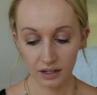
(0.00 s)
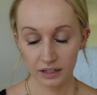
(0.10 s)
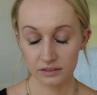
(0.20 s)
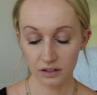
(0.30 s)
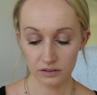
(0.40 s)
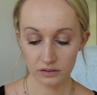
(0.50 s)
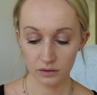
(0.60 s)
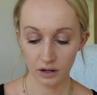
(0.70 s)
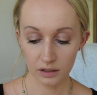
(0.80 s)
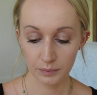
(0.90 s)
is also
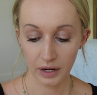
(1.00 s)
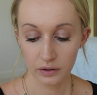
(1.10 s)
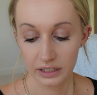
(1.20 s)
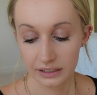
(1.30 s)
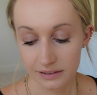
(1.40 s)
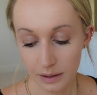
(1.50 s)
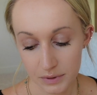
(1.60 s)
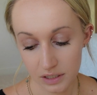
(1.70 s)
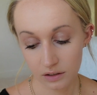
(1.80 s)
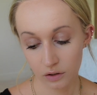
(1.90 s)
all about
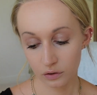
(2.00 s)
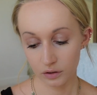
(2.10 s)
accepting who